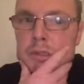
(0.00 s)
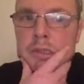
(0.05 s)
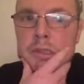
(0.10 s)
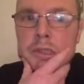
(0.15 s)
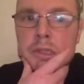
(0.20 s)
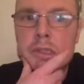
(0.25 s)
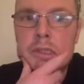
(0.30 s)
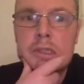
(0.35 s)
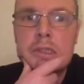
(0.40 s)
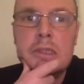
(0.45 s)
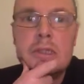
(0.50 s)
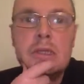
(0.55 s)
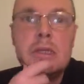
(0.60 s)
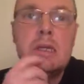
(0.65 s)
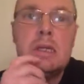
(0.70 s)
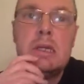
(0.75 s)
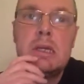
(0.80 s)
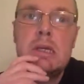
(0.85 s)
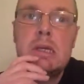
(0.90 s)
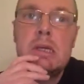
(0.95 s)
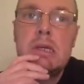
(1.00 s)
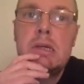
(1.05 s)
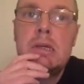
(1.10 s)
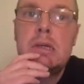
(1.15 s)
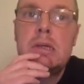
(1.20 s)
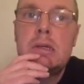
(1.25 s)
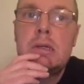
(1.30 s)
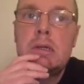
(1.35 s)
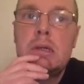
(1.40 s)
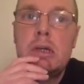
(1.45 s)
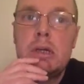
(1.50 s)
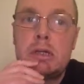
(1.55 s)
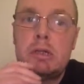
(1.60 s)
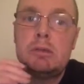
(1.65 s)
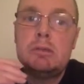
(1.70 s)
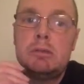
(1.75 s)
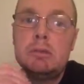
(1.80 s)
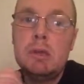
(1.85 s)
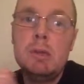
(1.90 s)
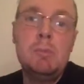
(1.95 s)
and the
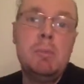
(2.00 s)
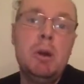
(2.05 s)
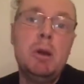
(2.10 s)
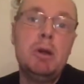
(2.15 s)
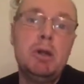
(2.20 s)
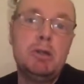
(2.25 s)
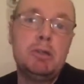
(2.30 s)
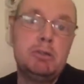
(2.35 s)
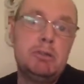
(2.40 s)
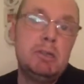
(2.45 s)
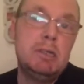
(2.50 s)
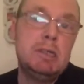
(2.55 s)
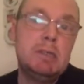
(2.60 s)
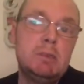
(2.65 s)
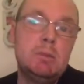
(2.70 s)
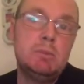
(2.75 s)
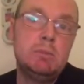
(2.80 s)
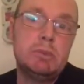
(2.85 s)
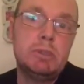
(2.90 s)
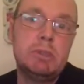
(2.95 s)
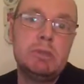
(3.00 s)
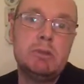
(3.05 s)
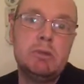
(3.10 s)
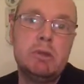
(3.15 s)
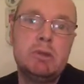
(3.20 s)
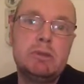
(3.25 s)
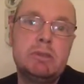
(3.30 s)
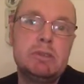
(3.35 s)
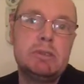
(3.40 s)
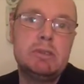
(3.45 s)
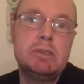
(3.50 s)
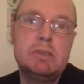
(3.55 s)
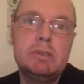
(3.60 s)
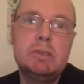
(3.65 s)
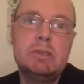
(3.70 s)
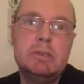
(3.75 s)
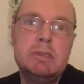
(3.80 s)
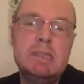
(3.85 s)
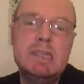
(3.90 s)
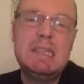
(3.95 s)
Apollo Creed comes across
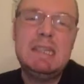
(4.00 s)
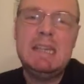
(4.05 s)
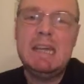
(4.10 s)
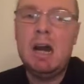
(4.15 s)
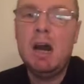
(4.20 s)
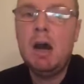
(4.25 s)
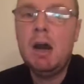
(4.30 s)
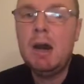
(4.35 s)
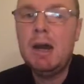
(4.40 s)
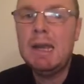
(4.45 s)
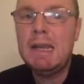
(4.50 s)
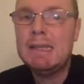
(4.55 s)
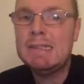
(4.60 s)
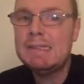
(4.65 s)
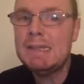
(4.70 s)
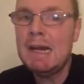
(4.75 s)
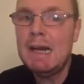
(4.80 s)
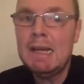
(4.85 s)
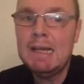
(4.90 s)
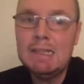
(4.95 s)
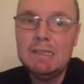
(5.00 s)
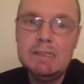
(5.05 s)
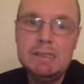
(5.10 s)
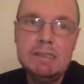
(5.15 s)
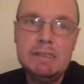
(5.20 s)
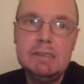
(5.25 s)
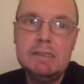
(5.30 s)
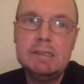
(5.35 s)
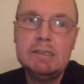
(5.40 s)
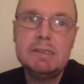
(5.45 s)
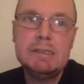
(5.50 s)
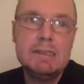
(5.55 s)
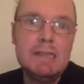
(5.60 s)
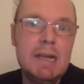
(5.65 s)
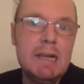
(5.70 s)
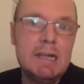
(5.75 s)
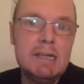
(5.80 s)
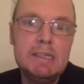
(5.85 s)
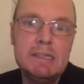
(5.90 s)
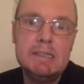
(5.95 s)
the Italian
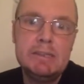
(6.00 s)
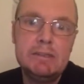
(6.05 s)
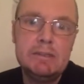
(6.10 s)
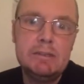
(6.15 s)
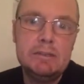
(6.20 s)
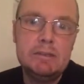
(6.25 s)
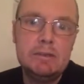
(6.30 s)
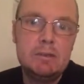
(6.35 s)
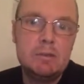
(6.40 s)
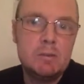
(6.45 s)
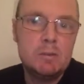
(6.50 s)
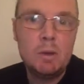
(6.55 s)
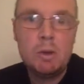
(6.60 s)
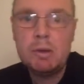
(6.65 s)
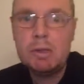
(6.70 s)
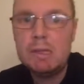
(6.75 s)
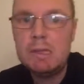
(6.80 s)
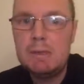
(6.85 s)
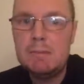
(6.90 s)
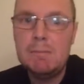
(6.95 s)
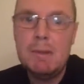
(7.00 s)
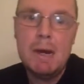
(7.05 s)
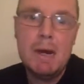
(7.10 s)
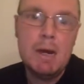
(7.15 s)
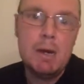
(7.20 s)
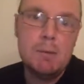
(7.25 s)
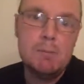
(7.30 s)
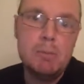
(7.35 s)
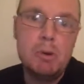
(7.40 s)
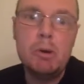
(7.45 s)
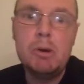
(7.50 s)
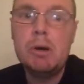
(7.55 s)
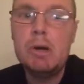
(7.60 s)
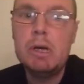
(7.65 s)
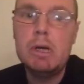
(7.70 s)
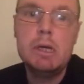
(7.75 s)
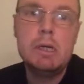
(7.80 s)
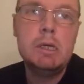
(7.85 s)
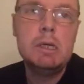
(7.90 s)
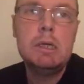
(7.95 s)
stallion Rocky
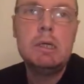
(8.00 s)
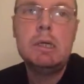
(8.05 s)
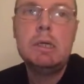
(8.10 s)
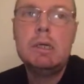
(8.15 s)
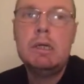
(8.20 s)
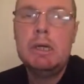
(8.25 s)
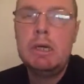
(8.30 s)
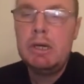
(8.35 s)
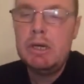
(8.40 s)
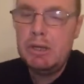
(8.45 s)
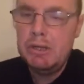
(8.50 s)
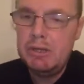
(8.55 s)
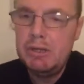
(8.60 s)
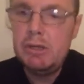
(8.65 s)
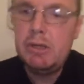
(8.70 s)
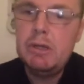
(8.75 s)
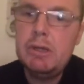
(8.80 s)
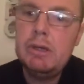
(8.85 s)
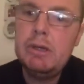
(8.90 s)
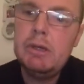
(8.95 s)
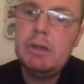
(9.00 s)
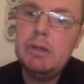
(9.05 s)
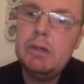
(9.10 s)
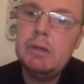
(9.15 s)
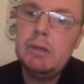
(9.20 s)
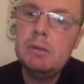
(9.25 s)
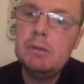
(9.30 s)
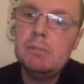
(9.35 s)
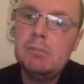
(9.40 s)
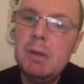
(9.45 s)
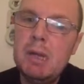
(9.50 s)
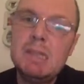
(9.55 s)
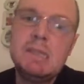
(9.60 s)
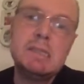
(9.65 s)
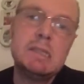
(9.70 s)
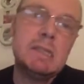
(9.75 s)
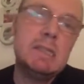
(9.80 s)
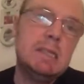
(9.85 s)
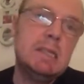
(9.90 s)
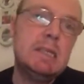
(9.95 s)
Balboa, and
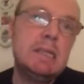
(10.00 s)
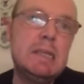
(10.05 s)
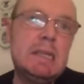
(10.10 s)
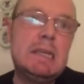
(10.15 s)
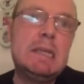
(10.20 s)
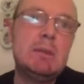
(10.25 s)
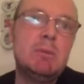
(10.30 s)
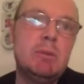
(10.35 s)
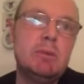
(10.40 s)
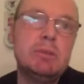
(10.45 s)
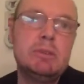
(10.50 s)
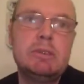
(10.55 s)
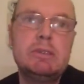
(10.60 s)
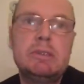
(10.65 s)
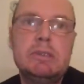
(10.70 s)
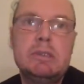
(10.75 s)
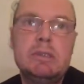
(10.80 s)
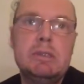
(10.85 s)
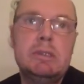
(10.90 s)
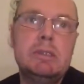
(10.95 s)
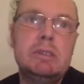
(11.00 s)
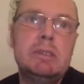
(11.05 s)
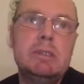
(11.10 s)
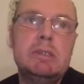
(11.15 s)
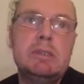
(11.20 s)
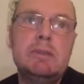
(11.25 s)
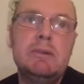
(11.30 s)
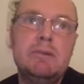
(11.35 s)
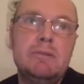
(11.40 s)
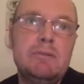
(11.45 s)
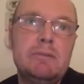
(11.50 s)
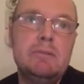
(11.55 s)
basically he wants to